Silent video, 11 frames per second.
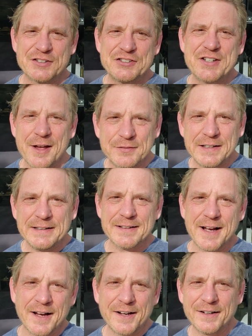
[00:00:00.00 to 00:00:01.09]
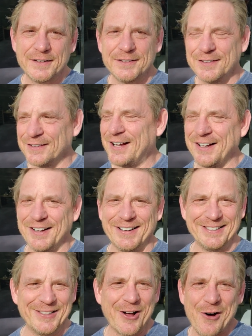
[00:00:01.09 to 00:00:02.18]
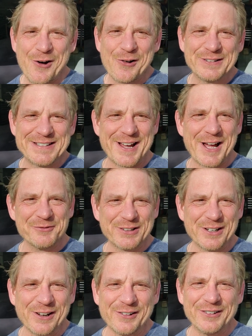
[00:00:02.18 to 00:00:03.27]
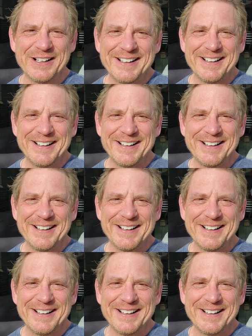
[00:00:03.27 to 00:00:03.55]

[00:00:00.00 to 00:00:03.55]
79 a long time ago.